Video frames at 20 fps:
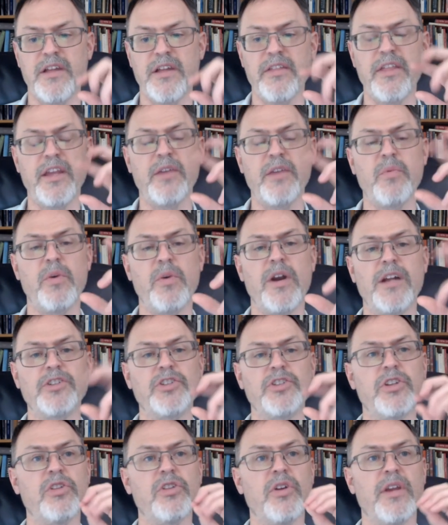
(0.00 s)
I think we're
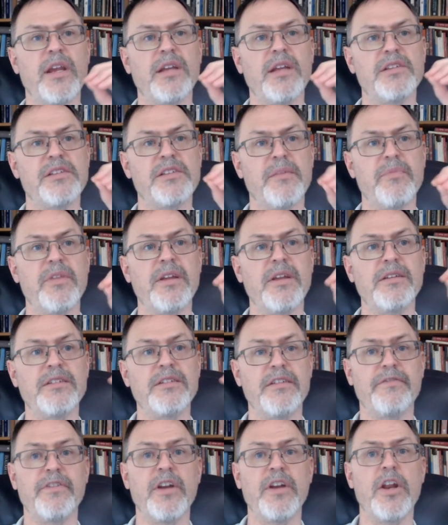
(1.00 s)
actually looking at something
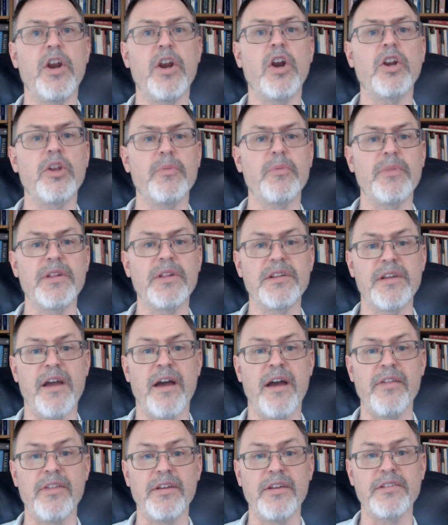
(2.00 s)
different and arguably
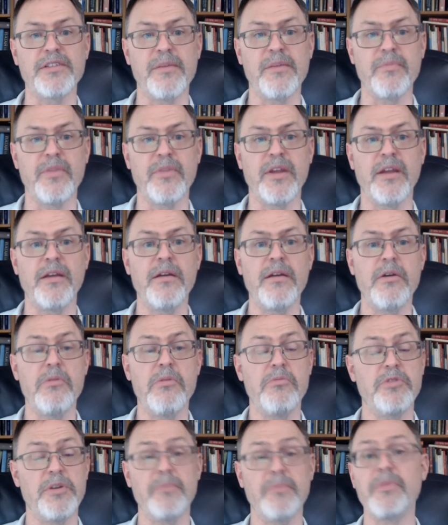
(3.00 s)
I think something
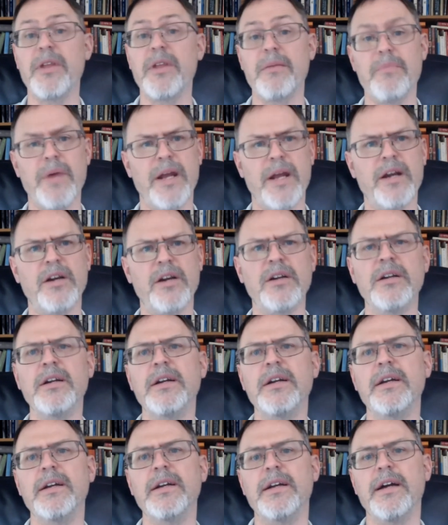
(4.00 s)
something better.
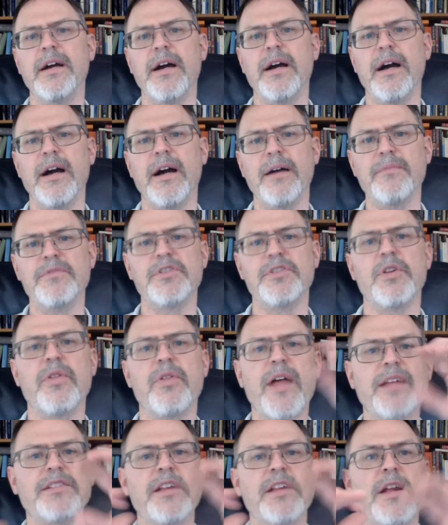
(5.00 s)
Um, so
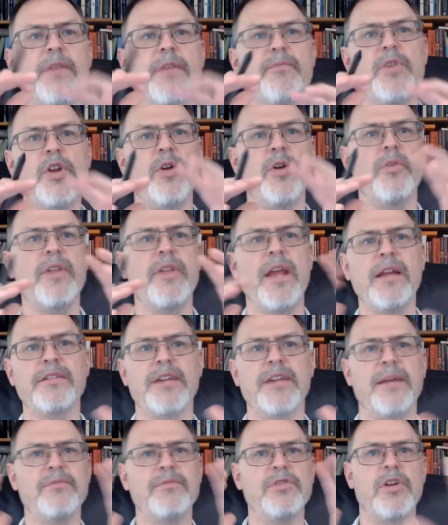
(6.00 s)
that's, you know, the end
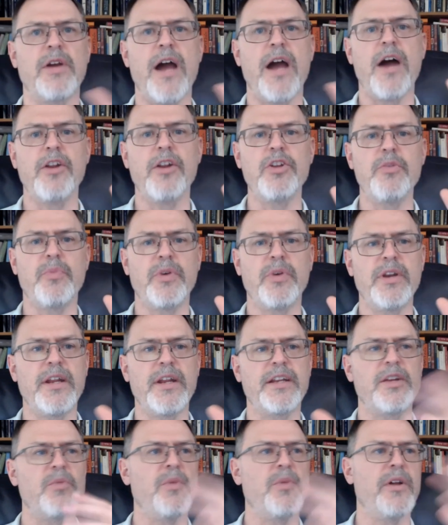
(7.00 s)
times look, how do you
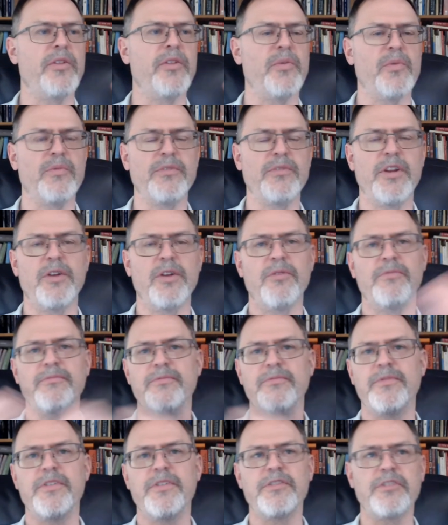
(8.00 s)
predict it? Well, the, you know,
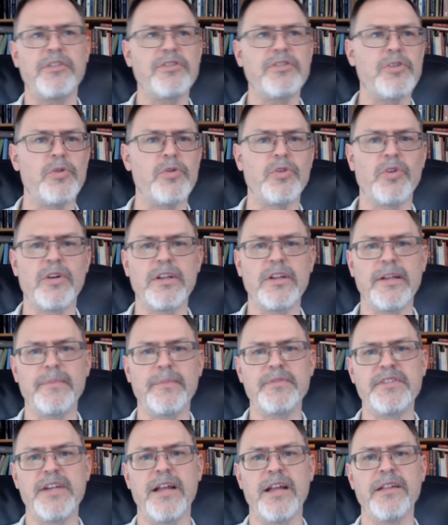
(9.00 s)
does a solar
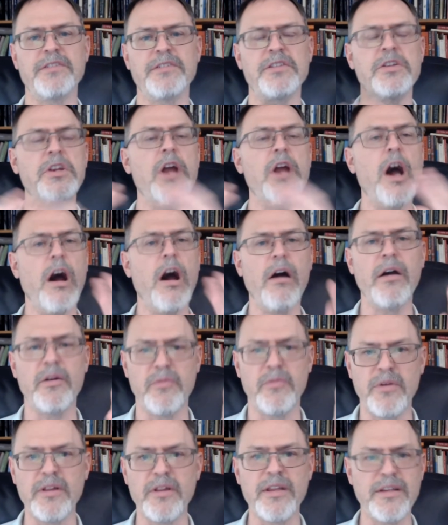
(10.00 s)
eclipse tell us? No, it
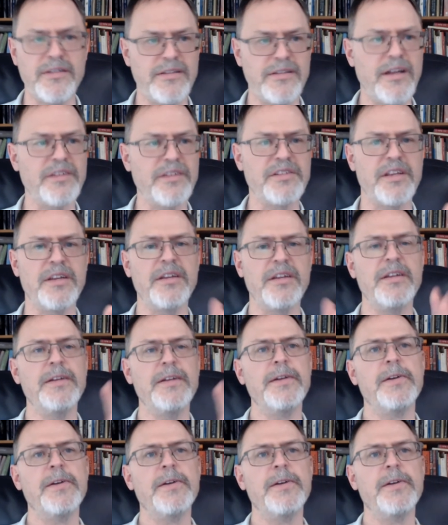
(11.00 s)
really doesn't.